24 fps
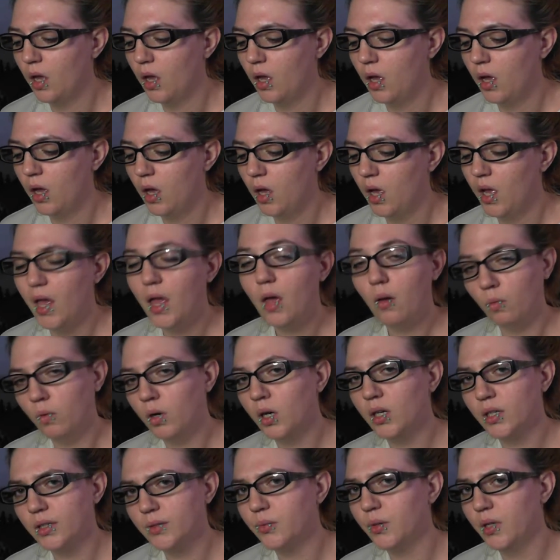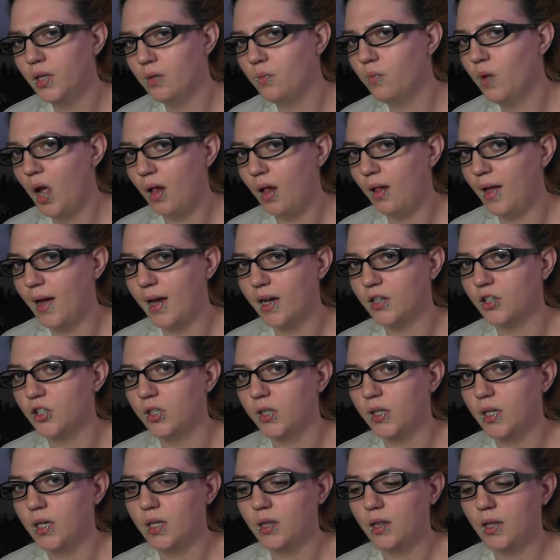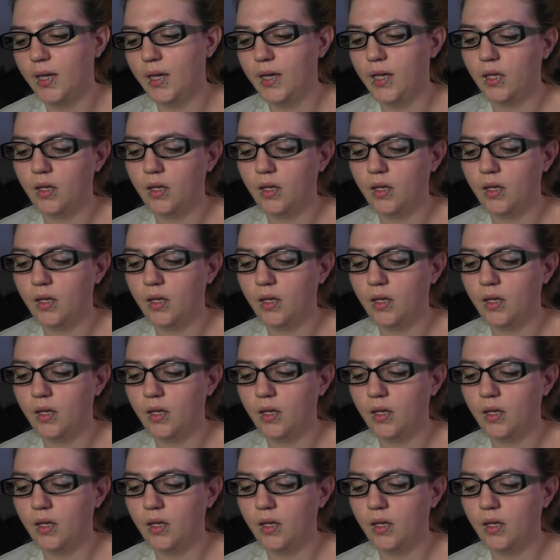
It works really well, actually. Like,